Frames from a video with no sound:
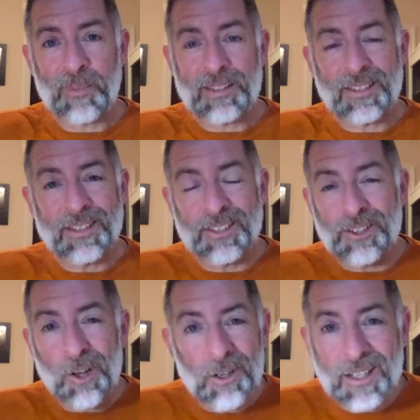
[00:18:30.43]
See, this
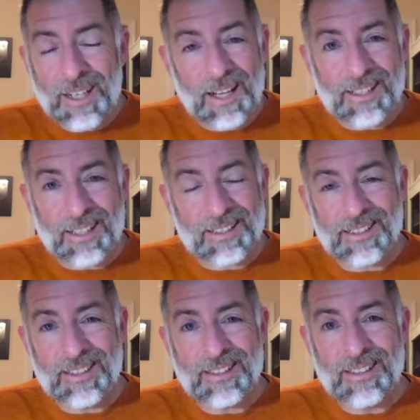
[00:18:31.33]
is all connecting,
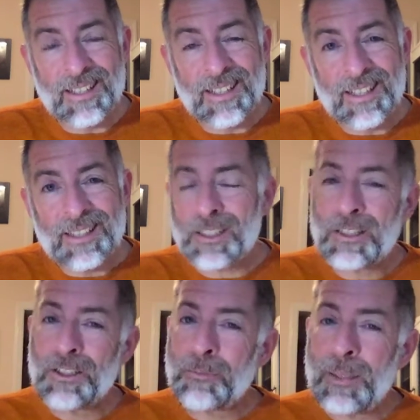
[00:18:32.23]
isn't it?
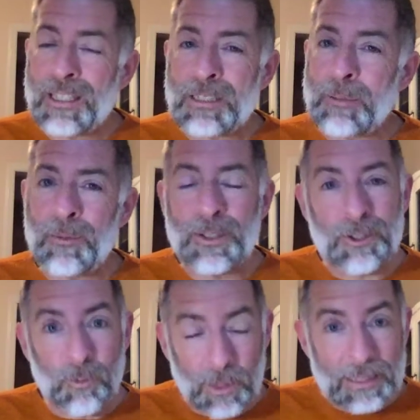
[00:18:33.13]
This peace be with
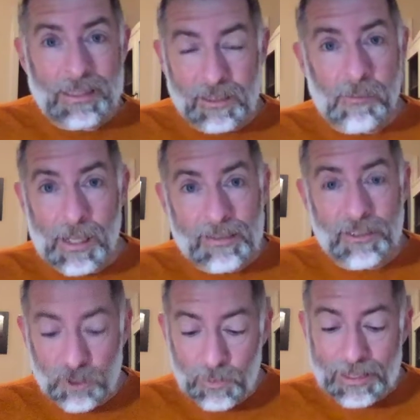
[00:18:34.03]
you really is the
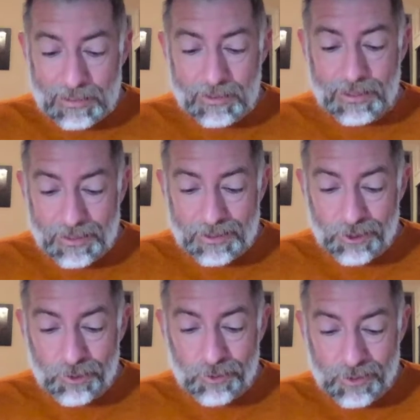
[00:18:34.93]
message we
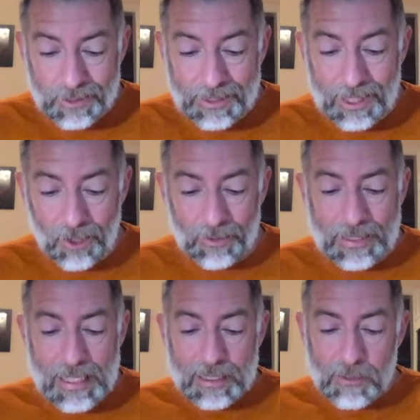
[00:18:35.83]
continue to carry,
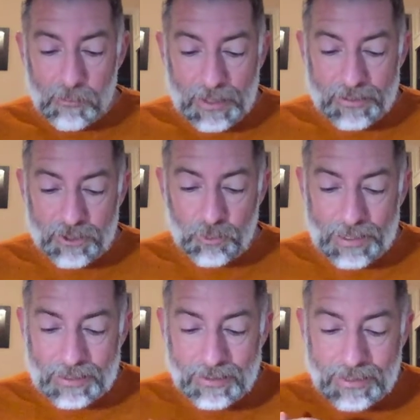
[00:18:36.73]
the message we
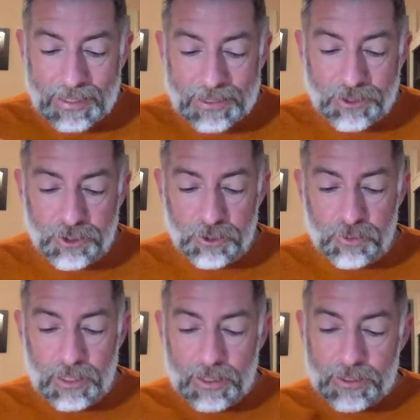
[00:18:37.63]

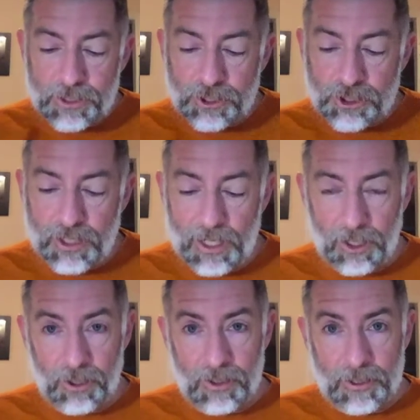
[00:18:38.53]
continue to
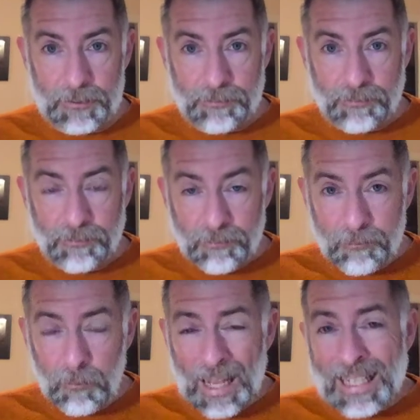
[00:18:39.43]
share.
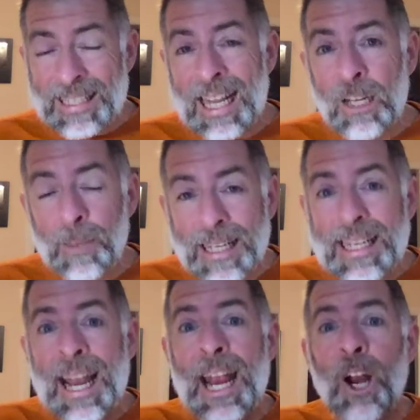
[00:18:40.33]
And can we
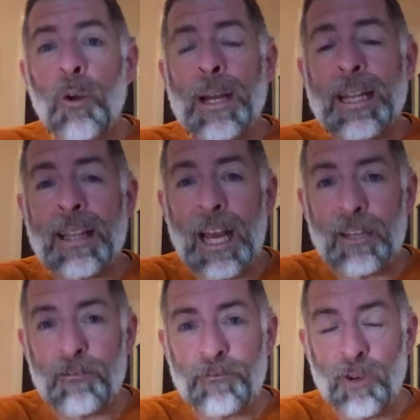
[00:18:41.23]
carry
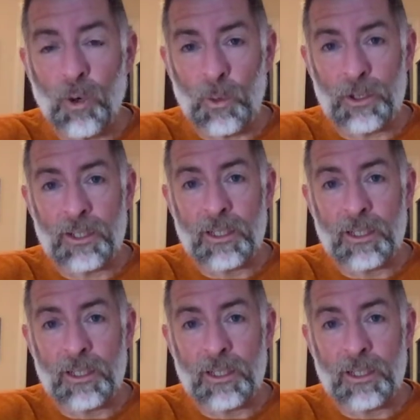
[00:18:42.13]
that forward?